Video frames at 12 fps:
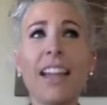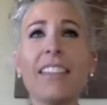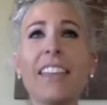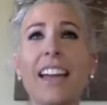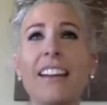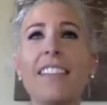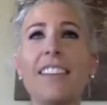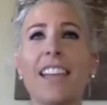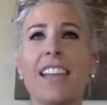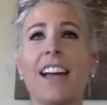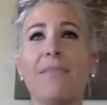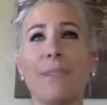at the end of the
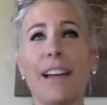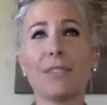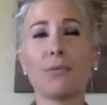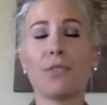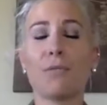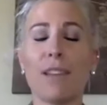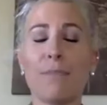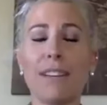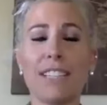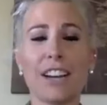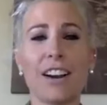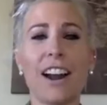day, my husband would make
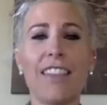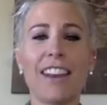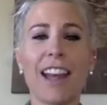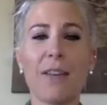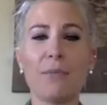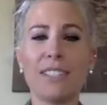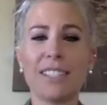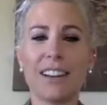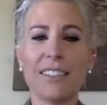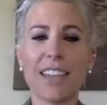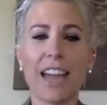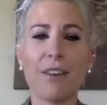me dinner, and then I would sit
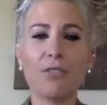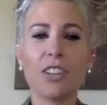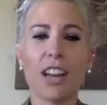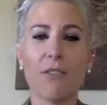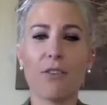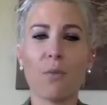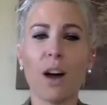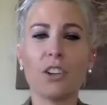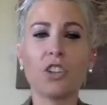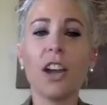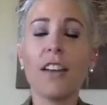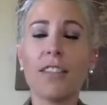on the couch and I would
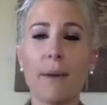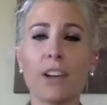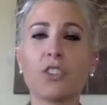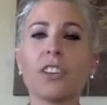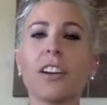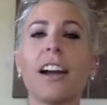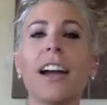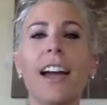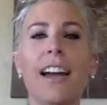watch The Bachelor,